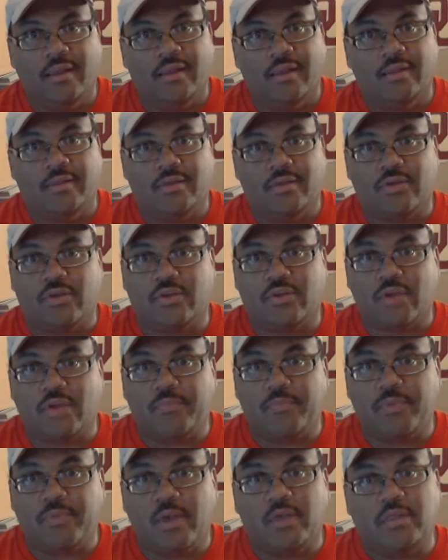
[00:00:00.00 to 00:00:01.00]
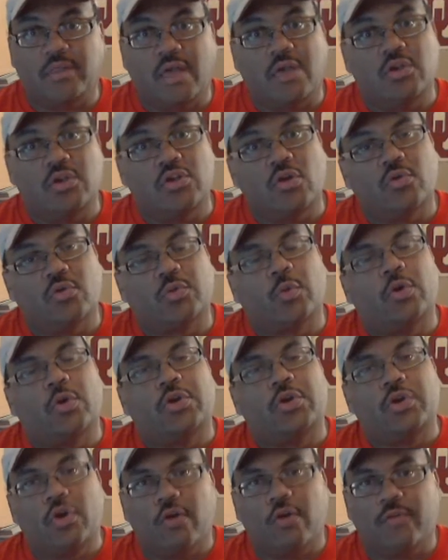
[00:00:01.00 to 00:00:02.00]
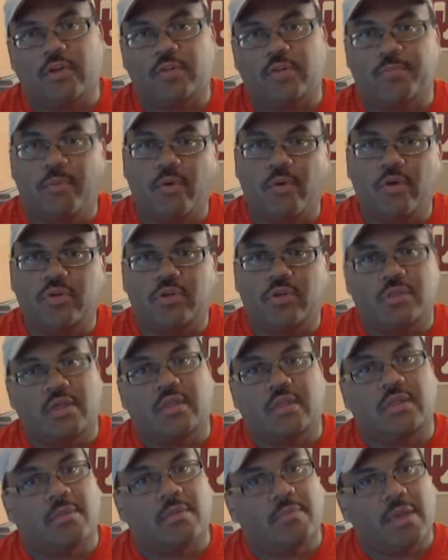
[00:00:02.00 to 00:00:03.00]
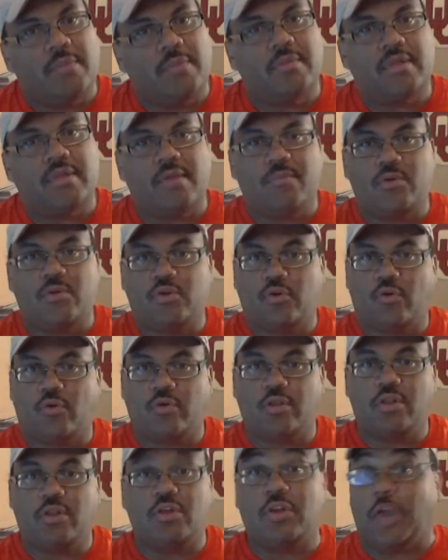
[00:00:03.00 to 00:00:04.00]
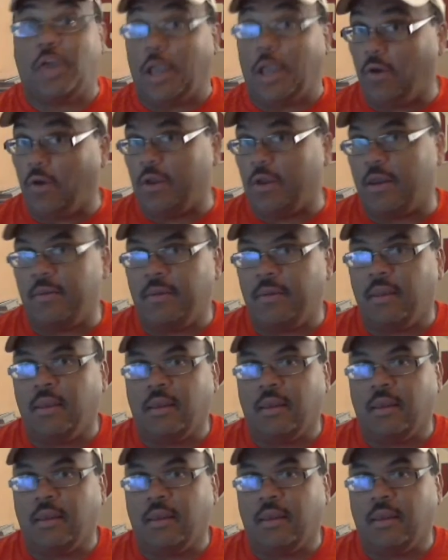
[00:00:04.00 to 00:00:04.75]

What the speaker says: this is something that, you know, through a year of experience, you think that maybe they've matured in this area.